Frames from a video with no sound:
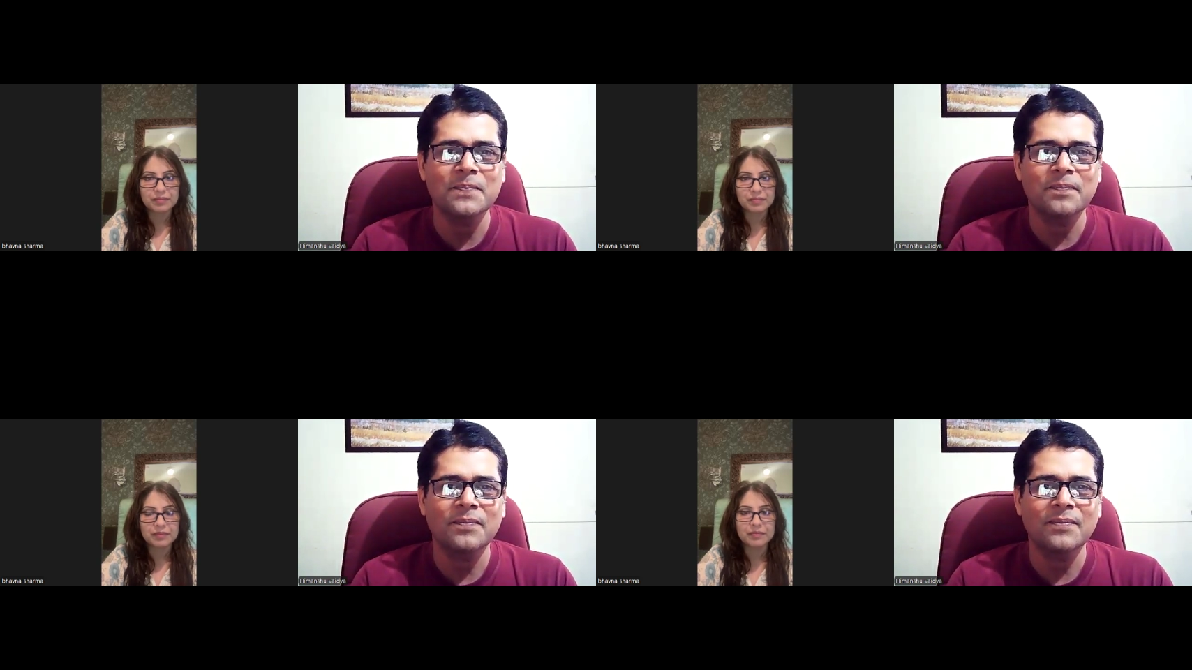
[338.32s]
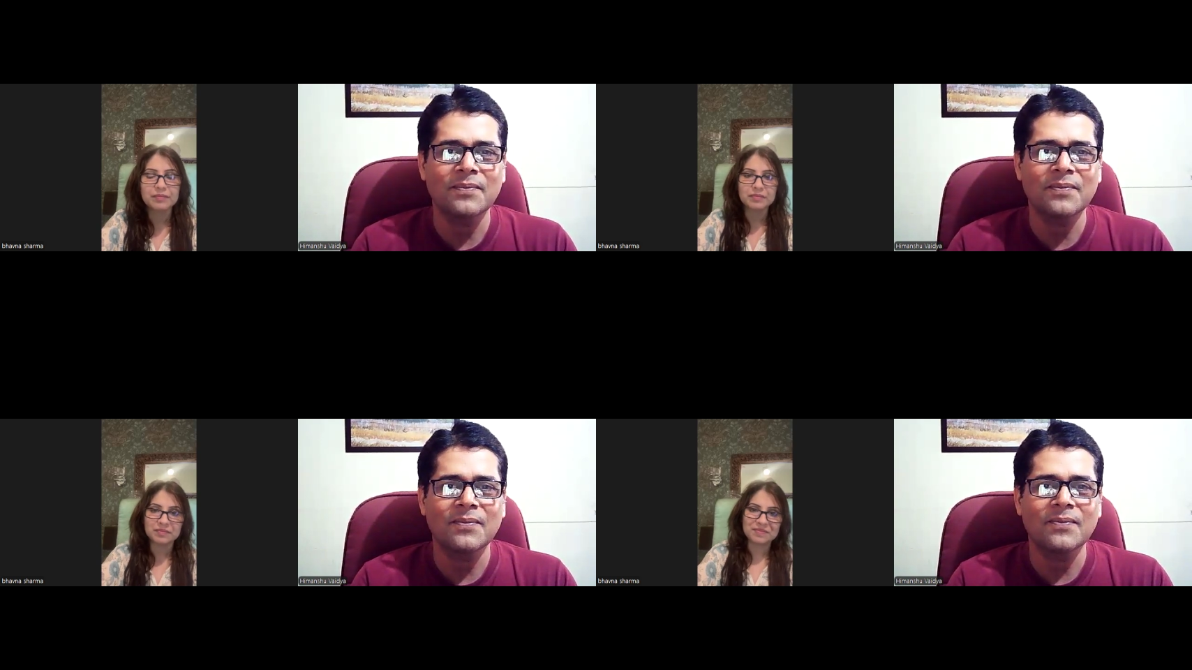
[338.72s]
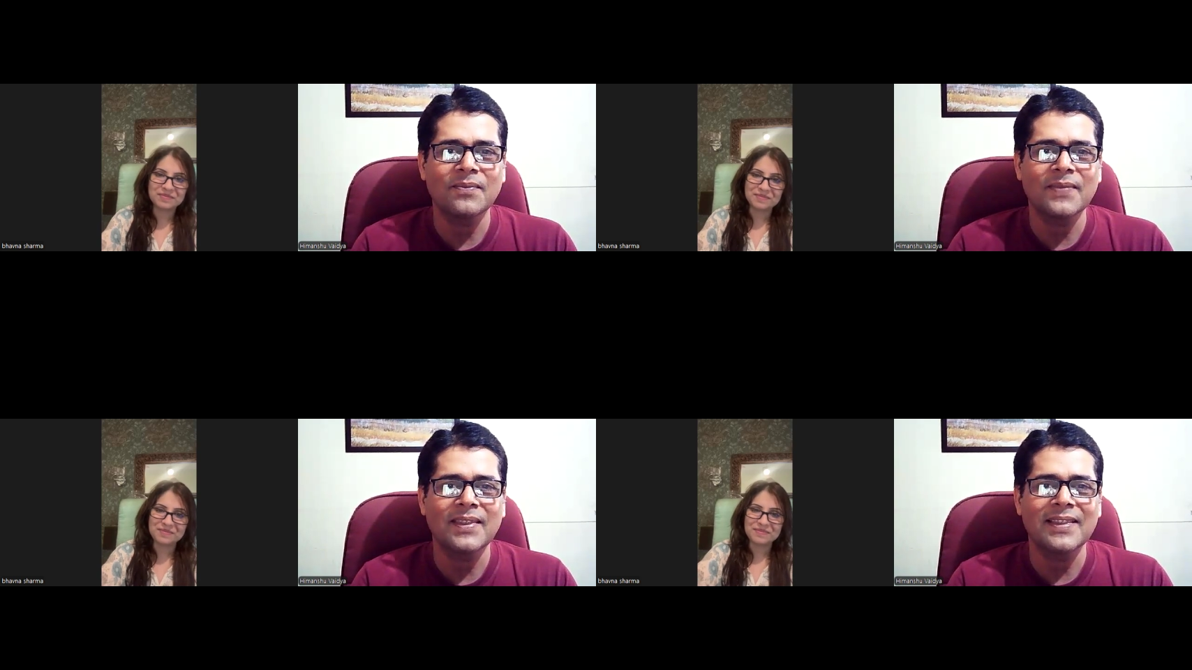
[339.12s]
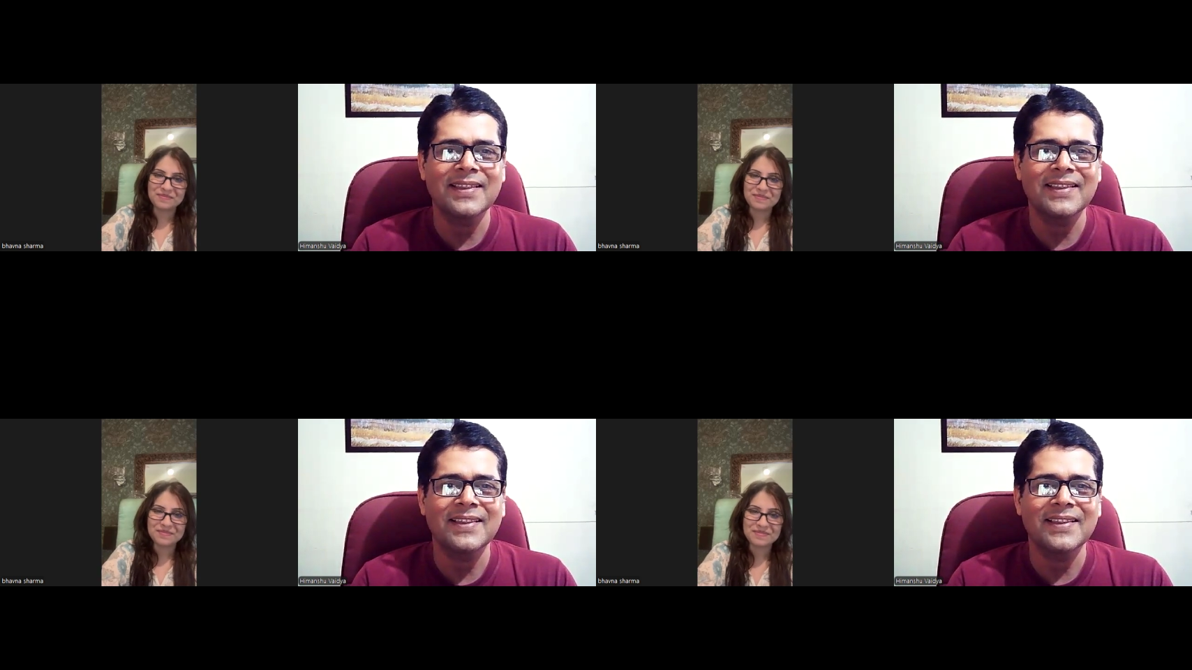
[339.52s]

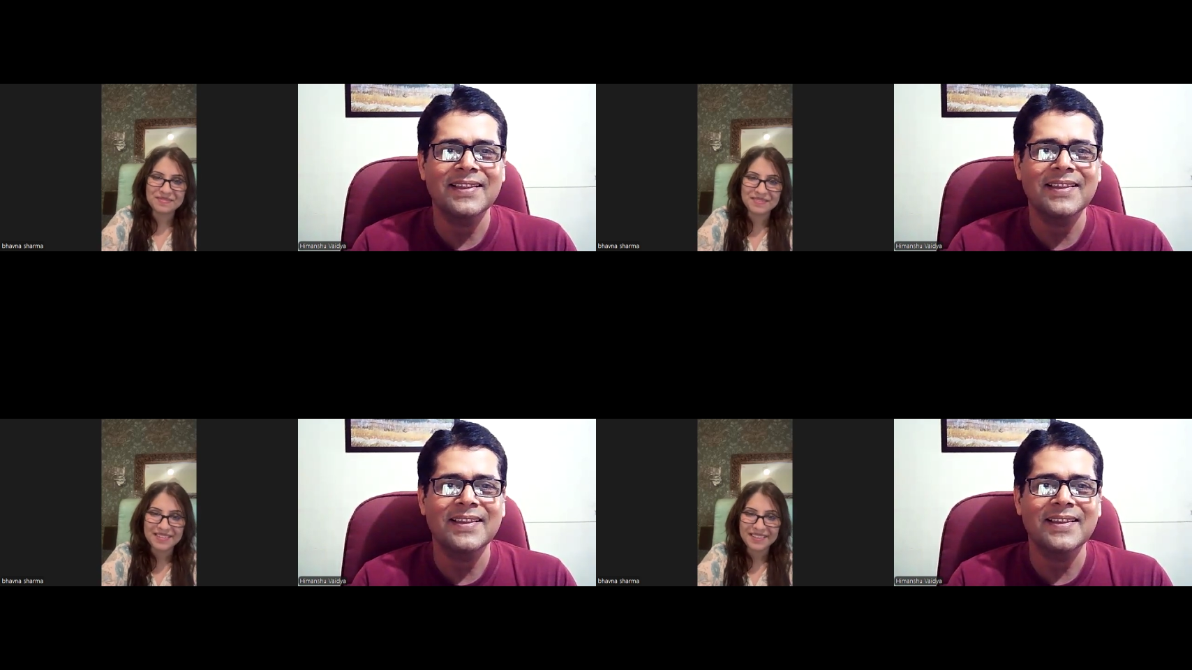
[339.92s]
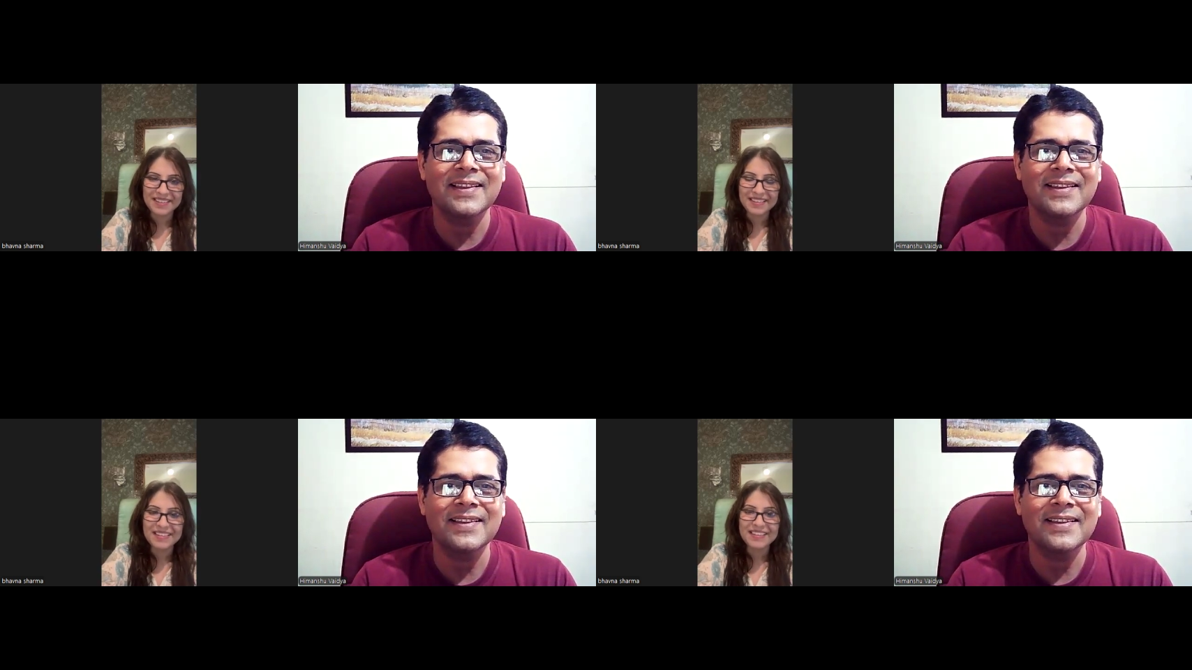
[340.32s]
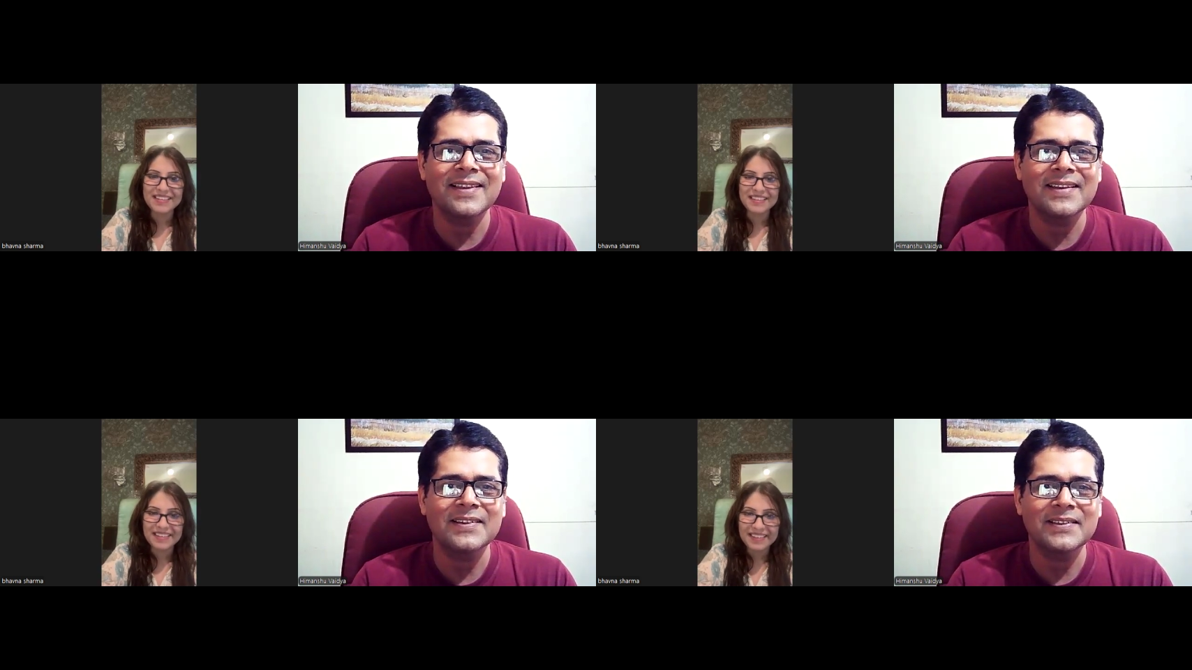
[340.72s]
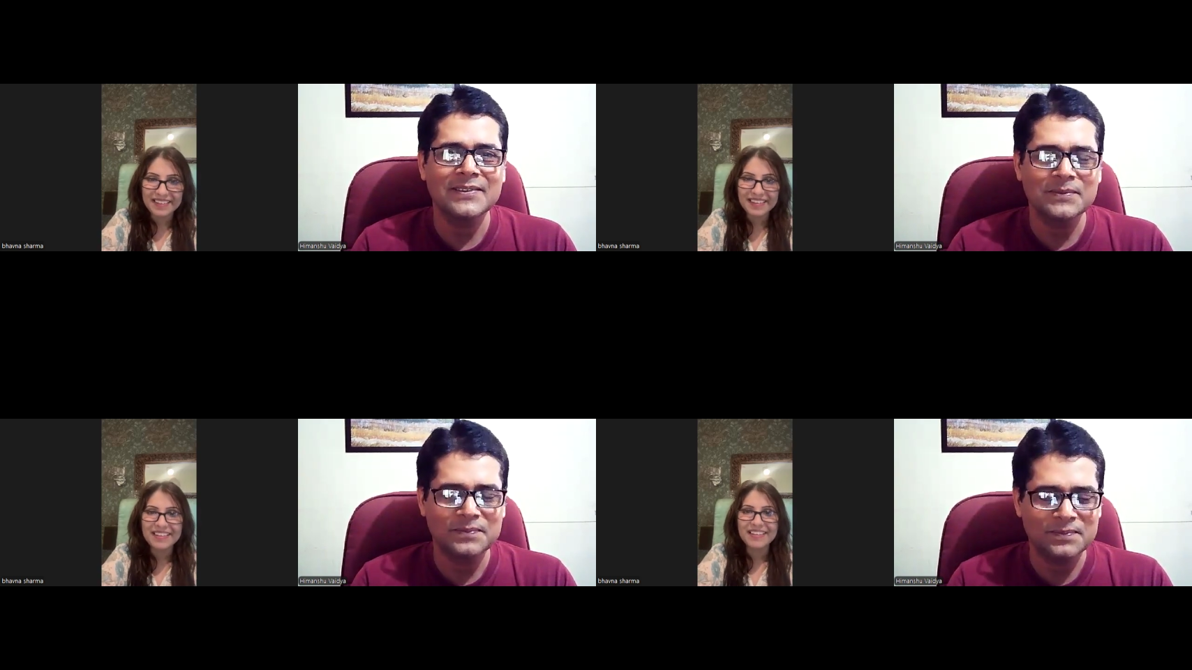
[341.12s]

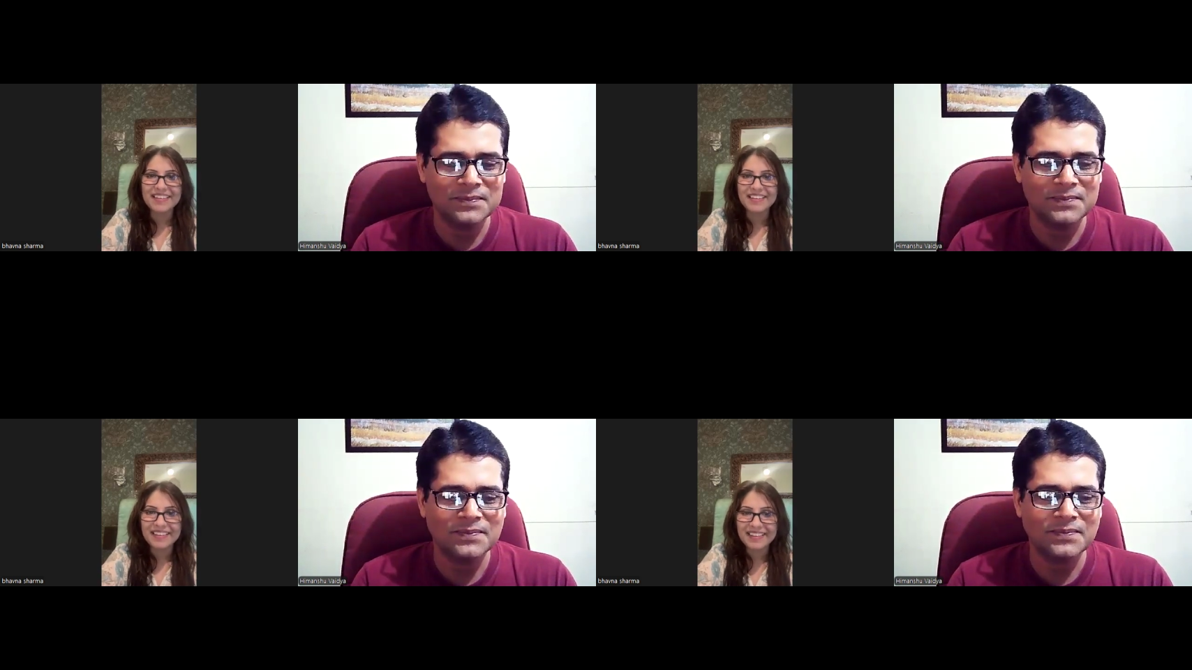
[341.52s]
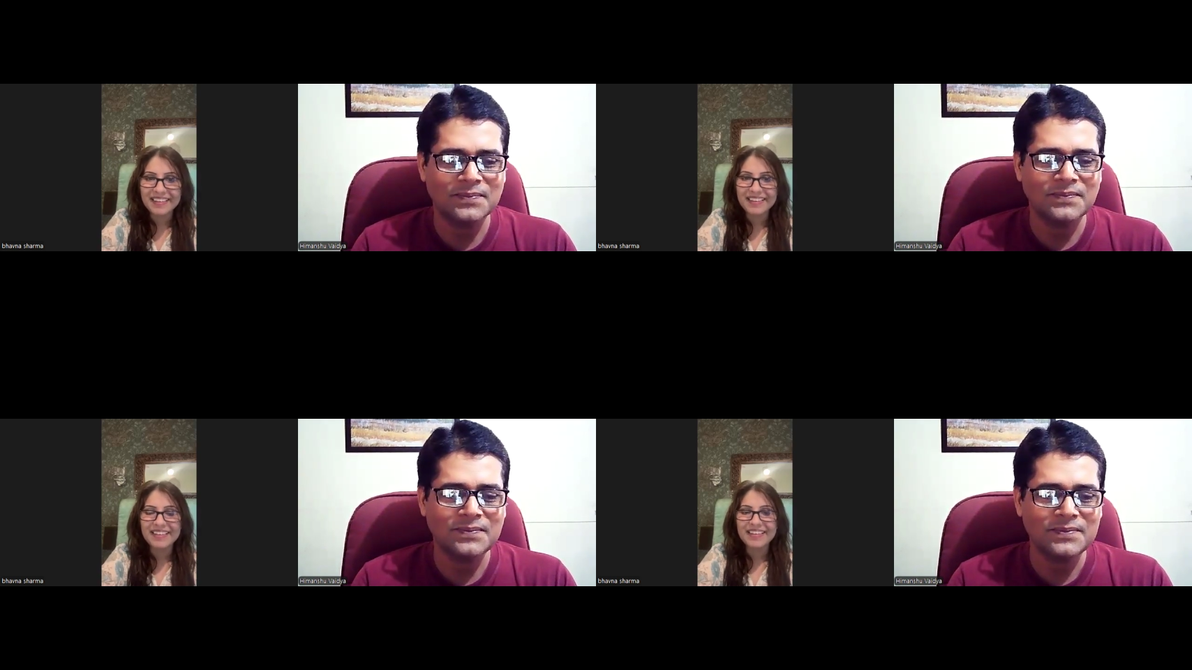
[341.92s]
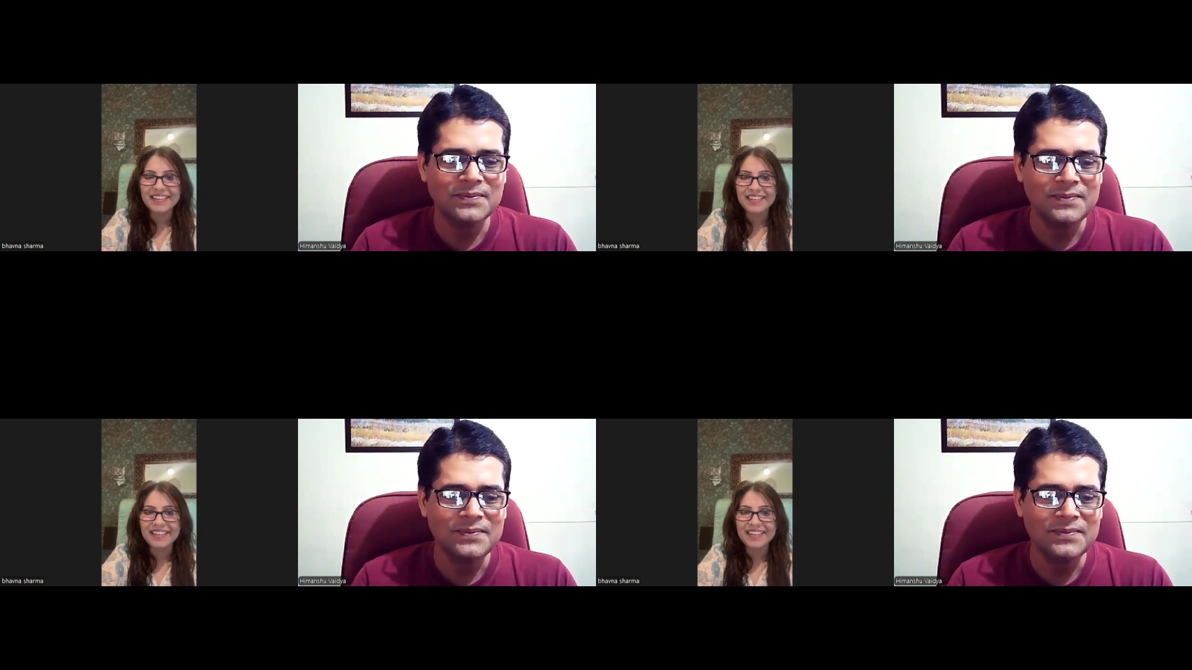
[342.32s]
Nothing is said.